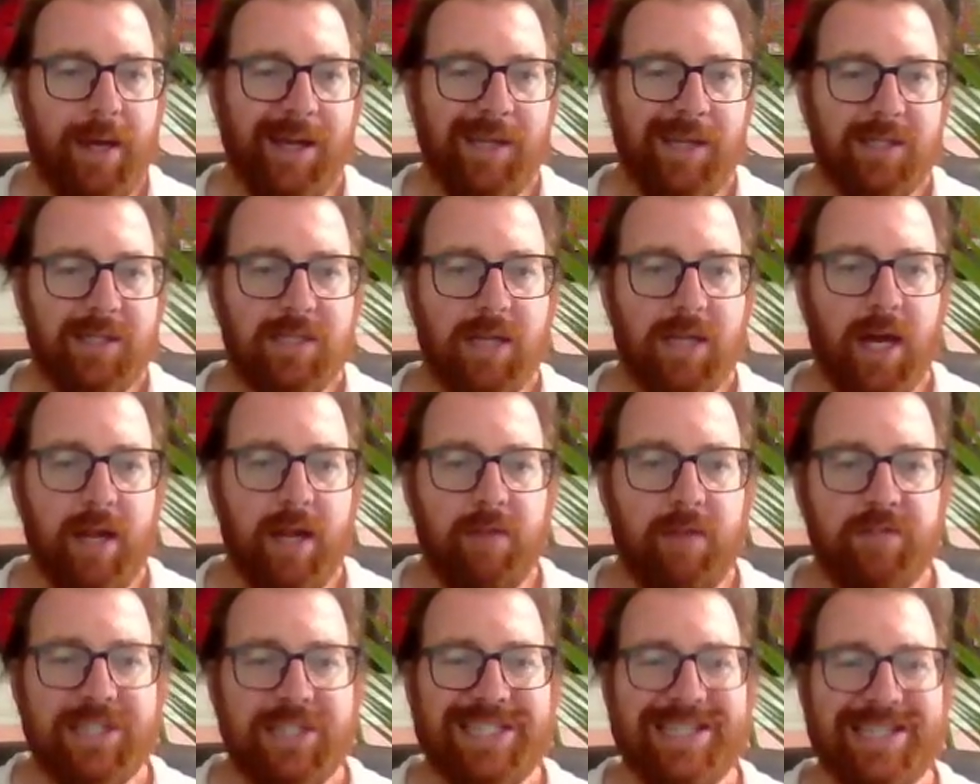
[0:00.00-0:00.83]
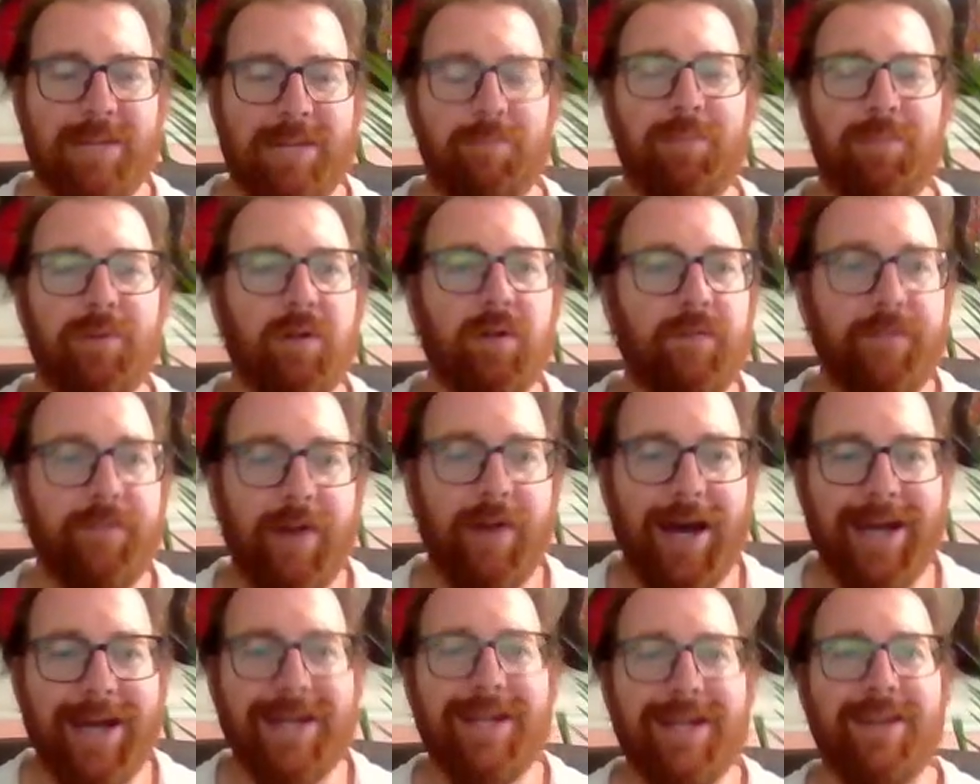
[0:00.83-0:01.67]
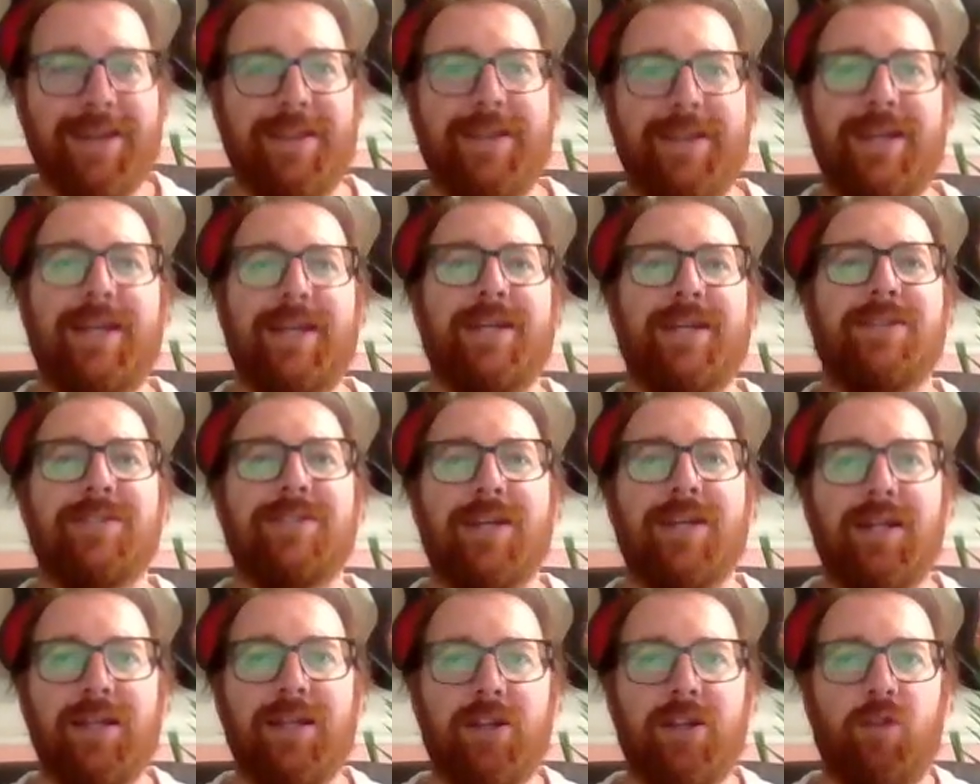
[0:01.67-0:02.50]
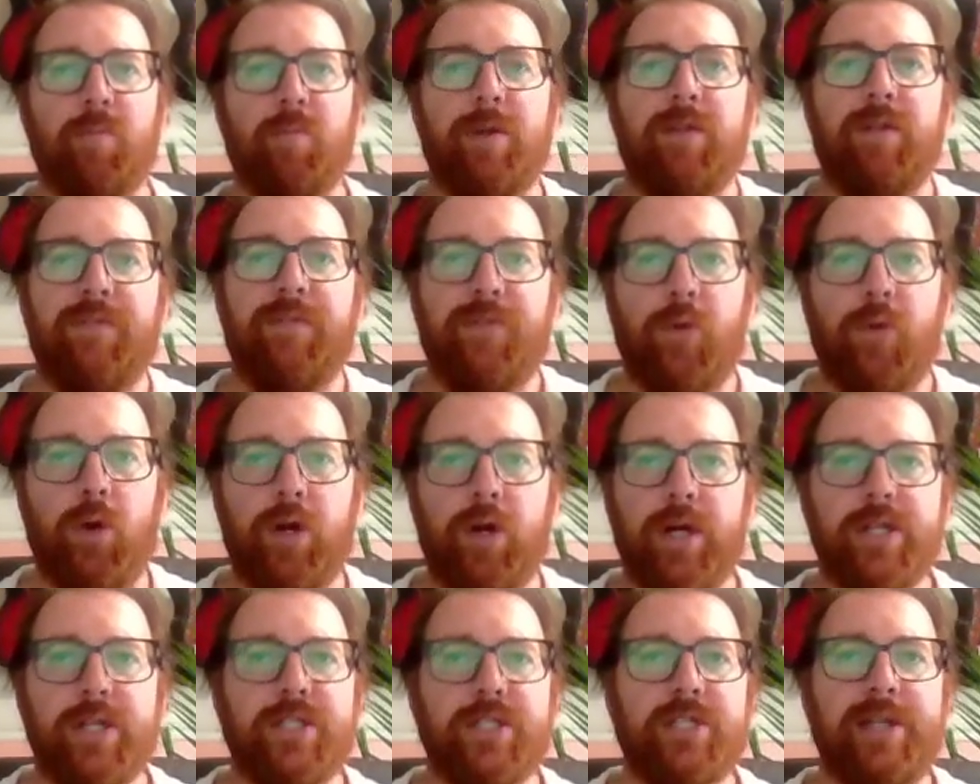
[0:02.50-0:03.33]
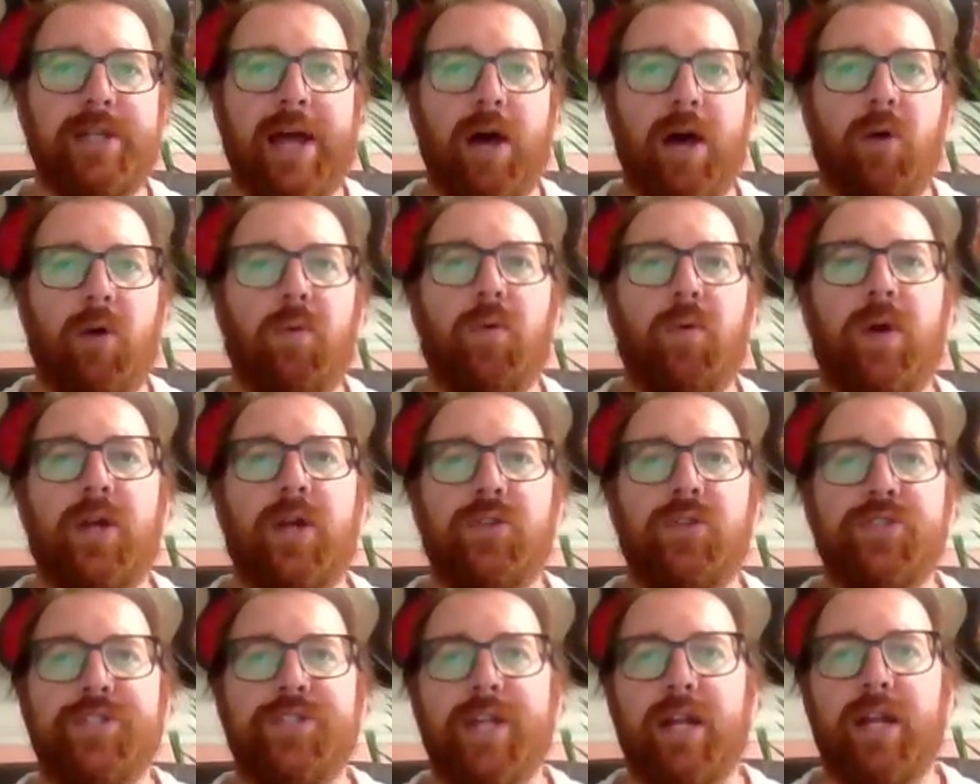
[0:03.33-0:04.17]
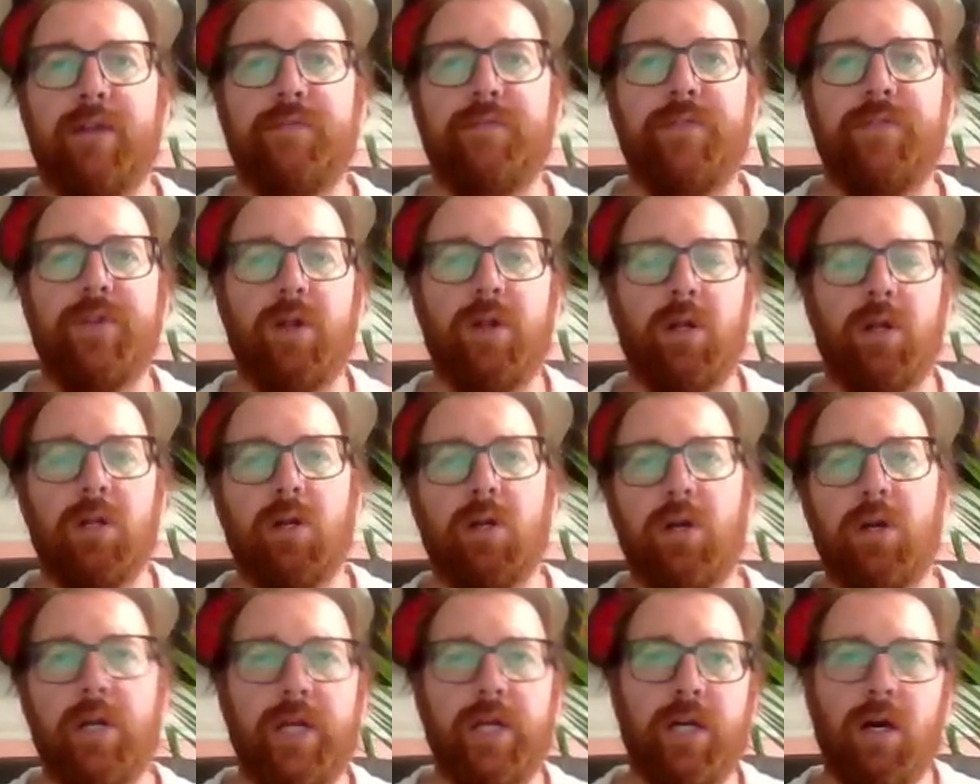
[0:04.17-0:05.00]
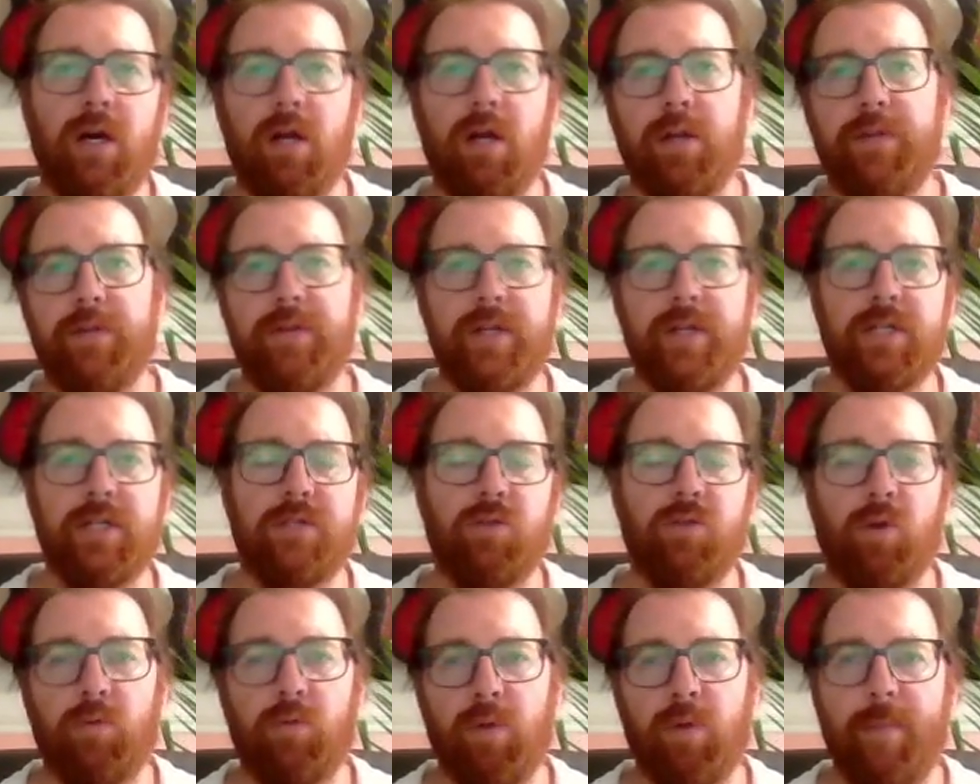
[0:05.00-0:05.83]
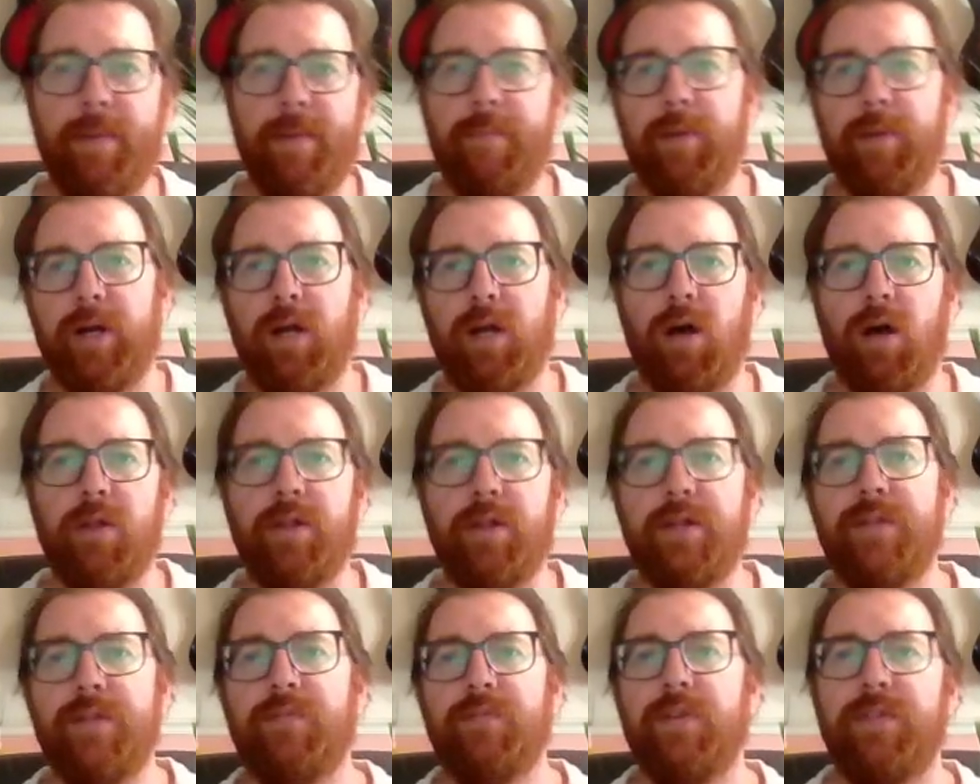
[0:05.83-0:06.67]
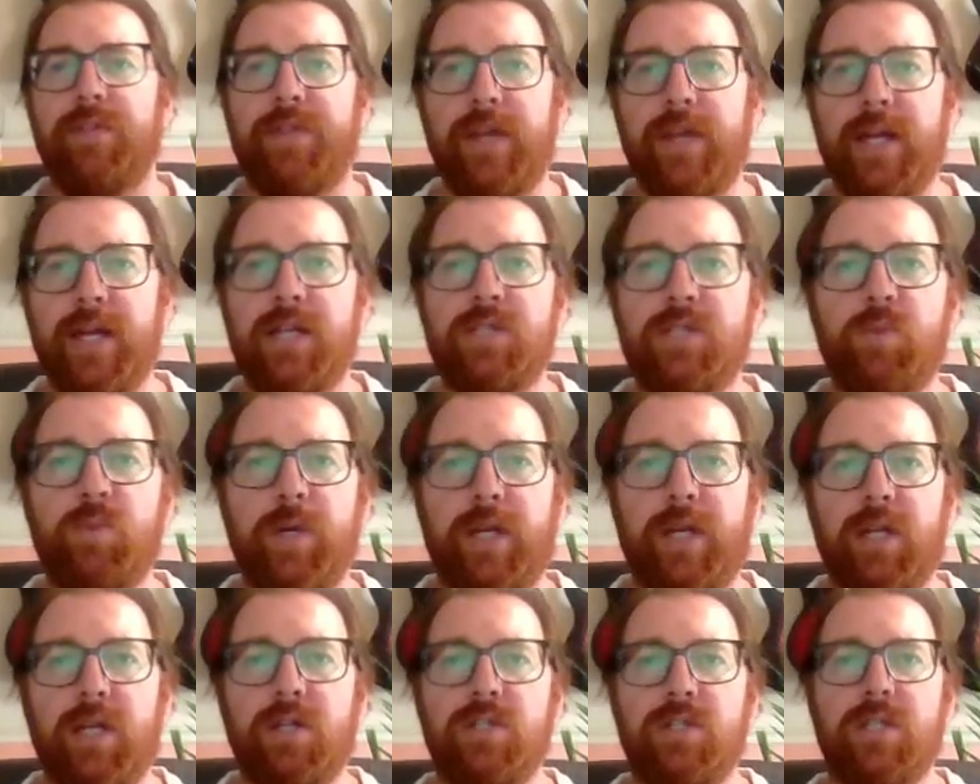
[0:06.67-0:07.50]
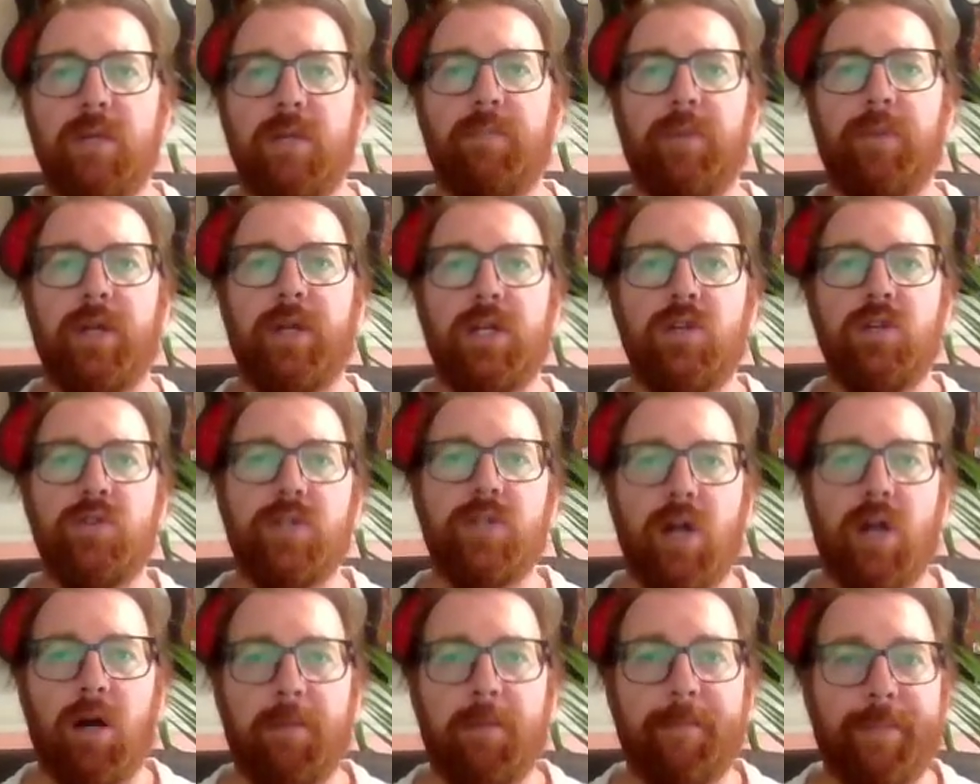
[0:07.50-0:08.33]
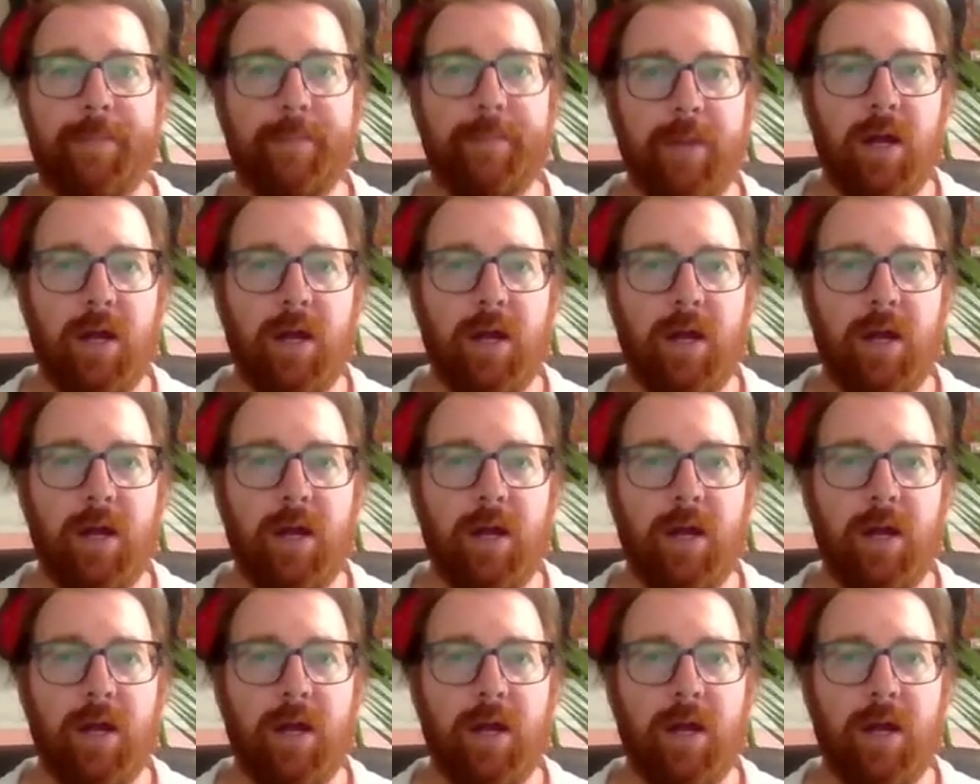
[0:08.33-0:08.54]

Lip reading: It's kind of simplified things a little bit for us. Now, instead of learning all of these or remembering all the different things, we can simply use our